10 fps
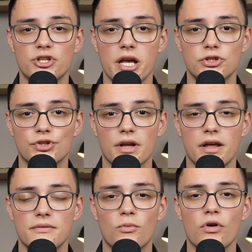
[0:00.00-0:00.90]
change
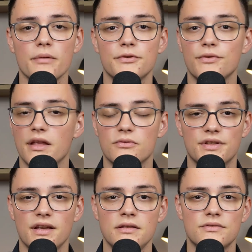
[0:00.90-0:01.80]
and more up to date
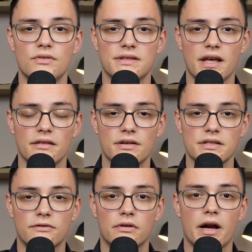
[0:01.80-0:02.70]
with industry
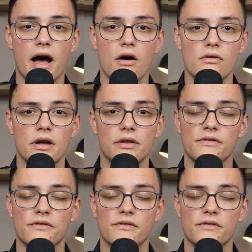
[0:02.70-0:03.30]
standards for how